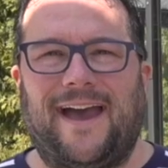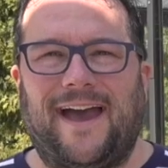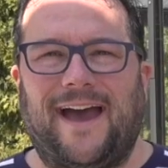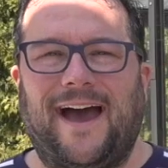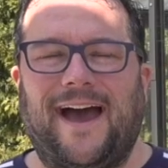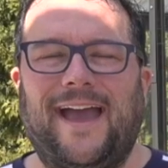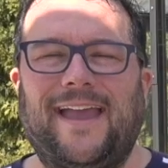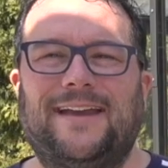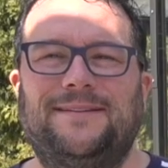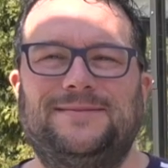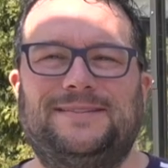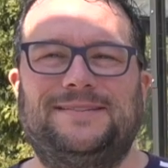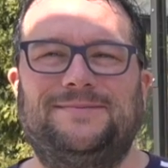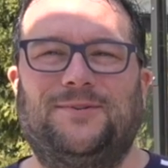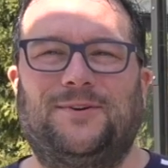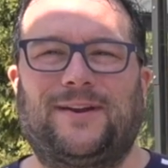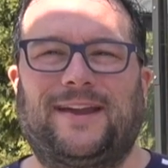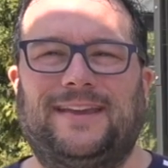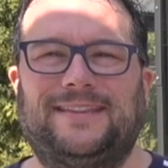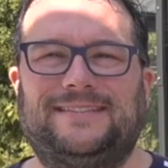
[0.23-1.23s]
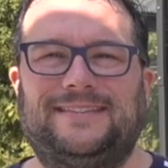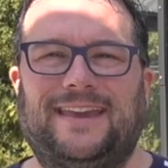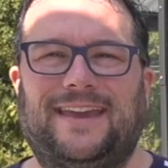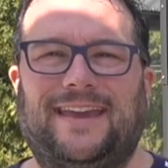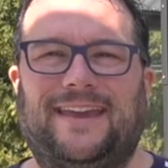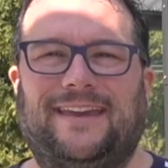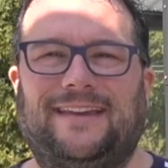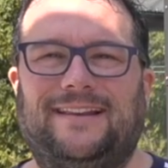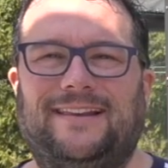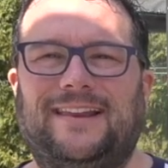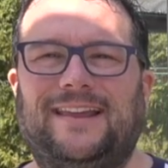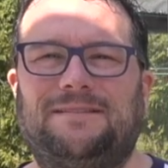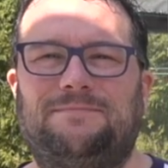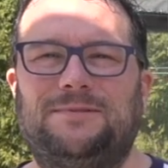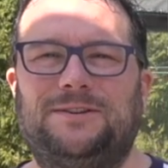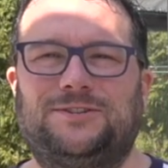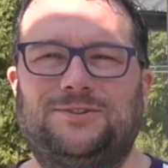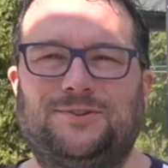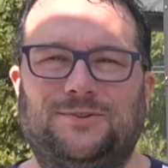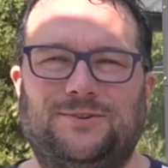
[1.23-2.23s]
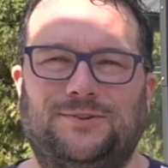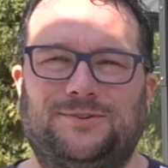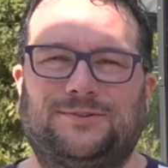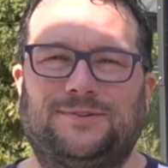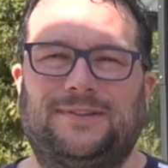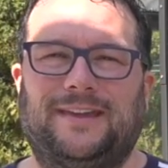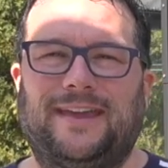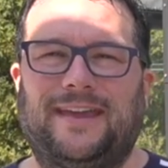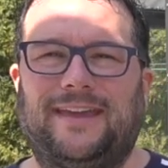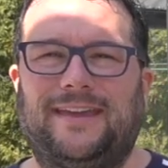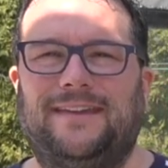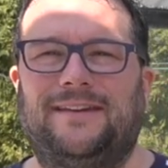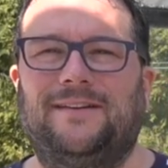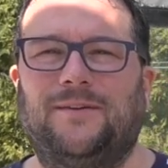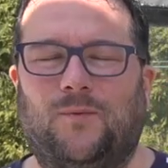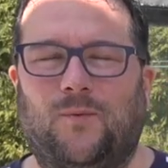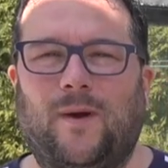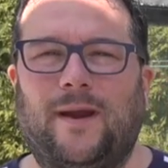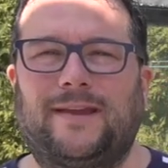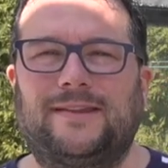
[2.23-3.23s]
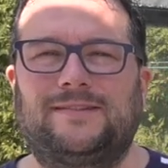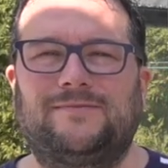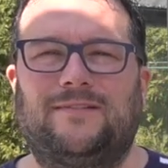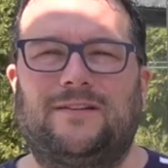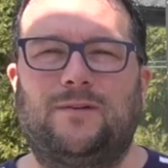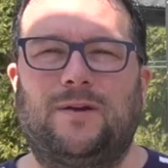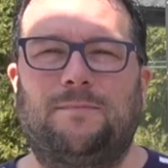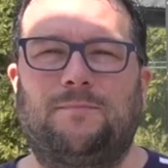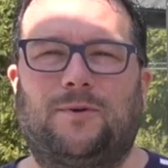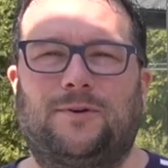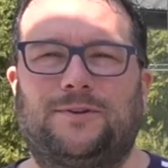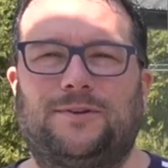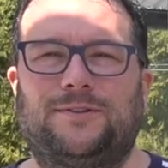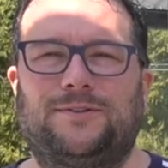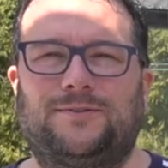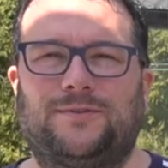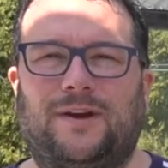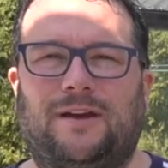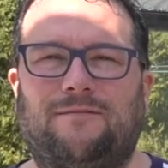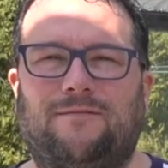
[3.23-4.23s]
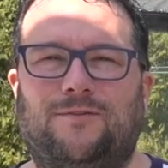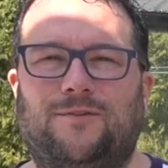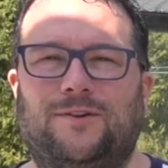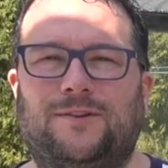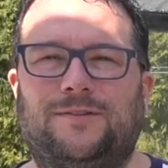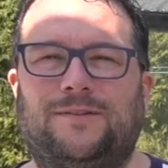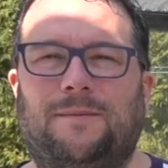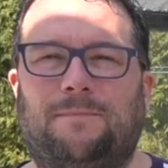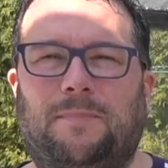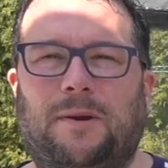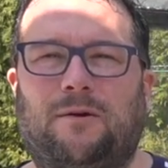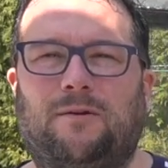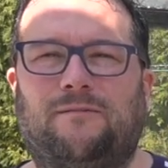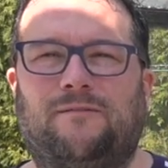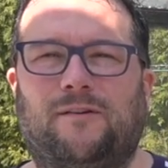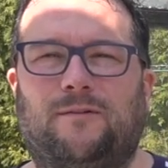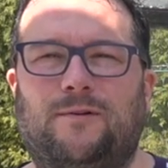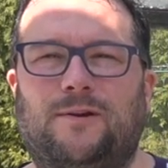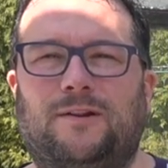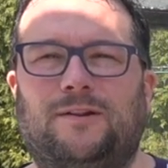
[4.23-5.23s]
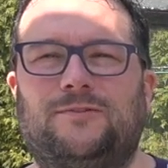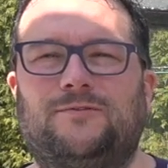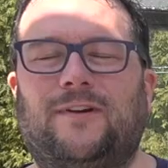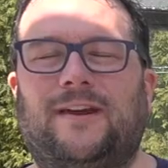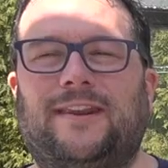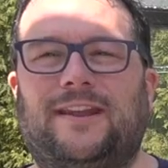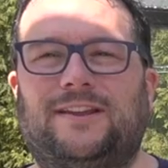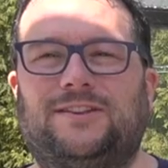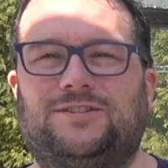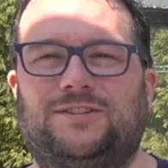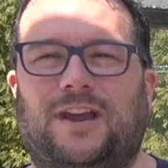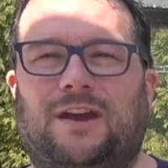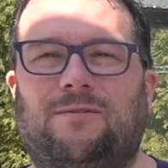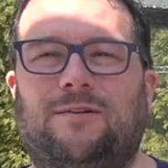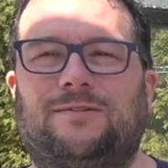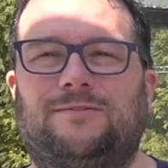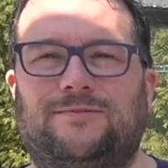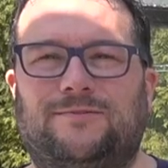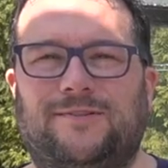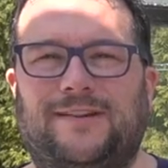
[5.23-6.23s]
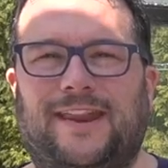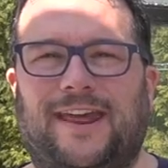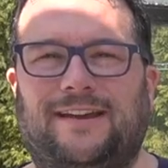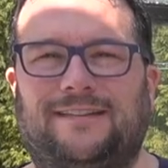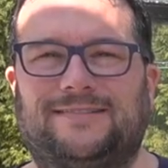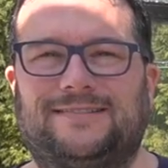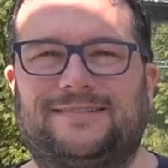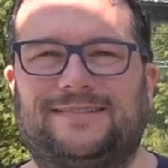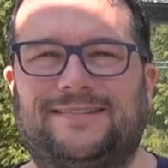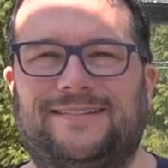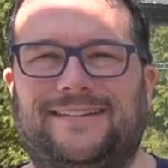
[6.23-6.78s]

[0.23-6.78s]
Hi, I'm Simon Chrétien. Let me show you today why it's very important to have good peripheral drainage around your greenhouse.